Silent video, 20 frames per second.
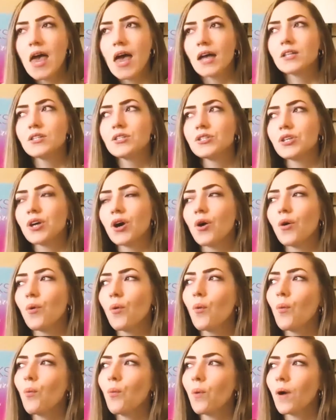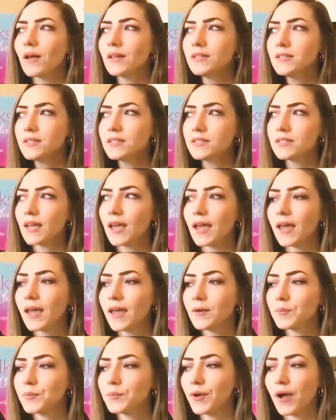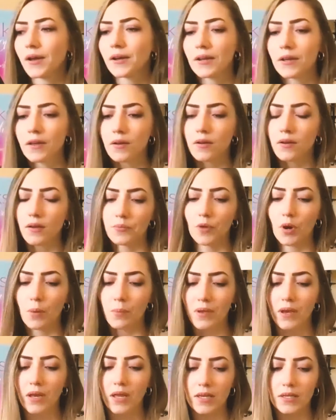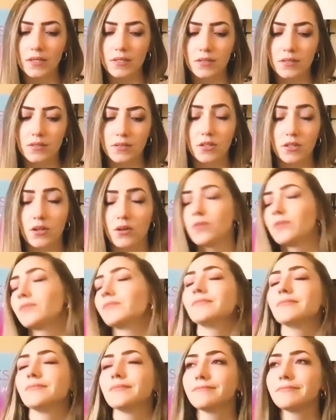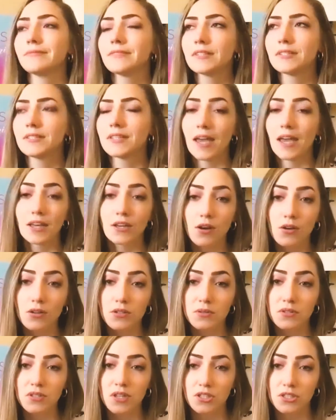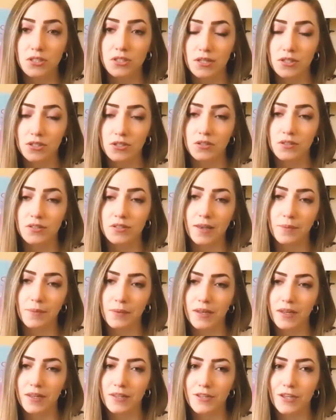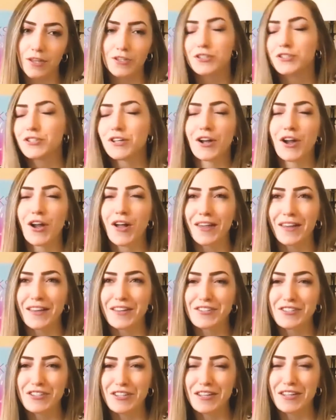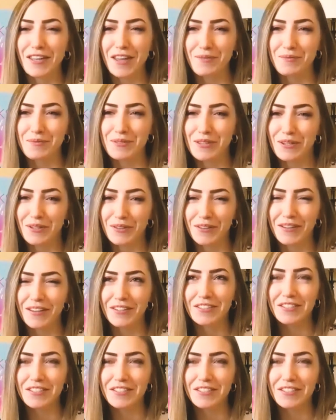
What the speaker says: And so once a pregnant woman is, diagnosed with gestational diabetes, I should start calling it GDM too.